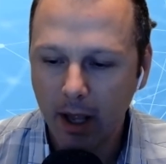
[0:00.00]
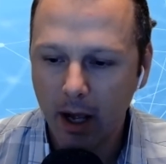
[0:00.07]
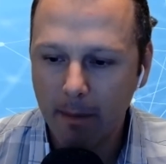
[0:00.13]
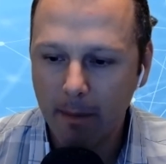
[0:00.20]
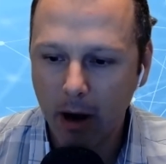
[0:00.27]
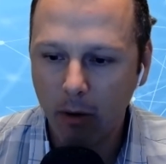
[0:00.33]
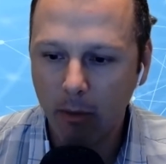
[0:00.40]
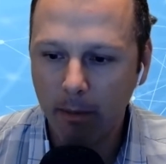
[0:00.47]

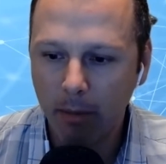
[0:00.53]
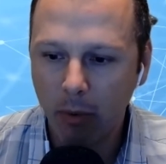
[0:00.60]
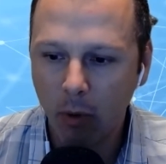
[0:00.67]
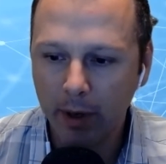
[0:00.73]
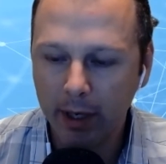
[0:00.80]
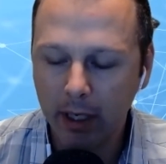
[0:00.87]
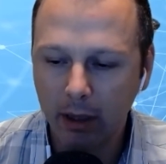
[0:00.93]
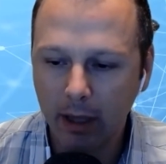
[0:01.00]
about
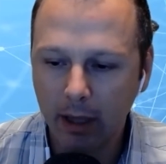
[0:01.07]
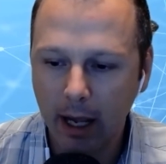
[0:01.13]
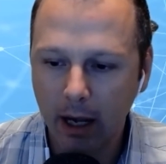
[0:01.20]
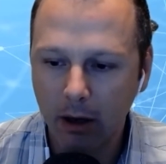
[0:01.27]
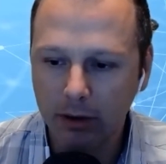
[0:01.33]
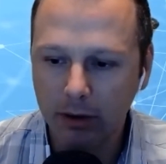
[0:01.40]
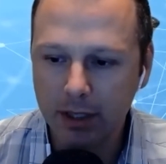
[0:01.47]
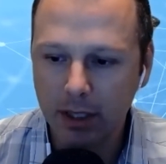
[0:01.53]
point
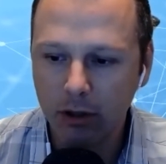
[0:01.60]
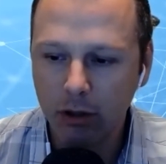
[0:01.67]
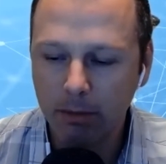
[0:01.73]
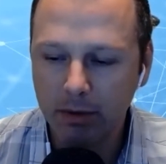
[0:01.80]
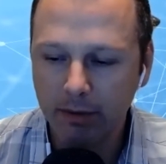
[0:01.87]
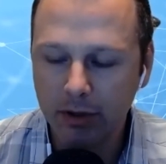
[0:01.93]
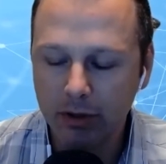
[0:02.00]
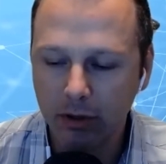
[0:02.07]
clouds in
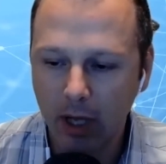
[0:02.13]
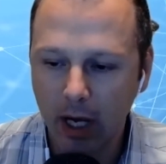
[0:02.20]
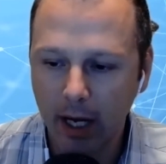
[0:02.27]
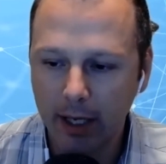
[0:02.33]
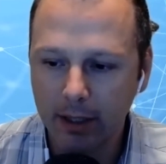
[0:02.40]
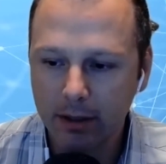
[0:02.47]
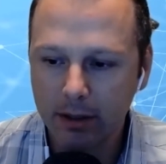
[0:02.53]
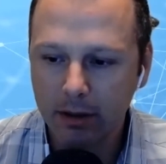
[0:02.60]
Hoops
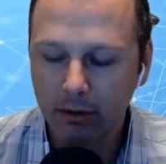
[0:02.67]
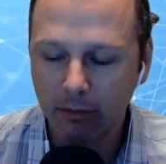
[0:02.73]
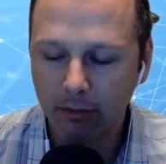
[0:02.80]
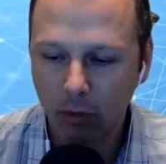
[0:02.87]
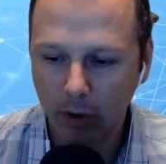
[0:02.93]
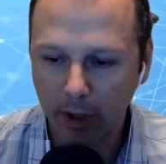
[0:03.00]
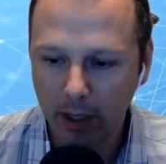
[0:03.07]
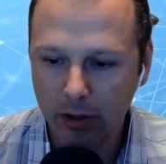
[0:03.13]
Visualize
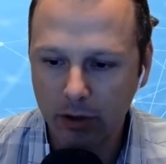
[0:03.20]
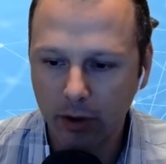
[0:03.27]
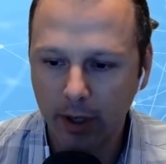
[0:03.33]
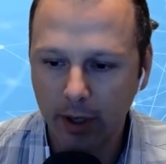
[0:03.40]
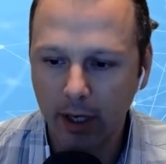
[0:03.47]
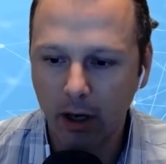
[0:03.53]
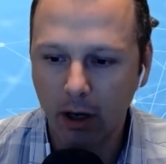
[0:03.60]
for Android.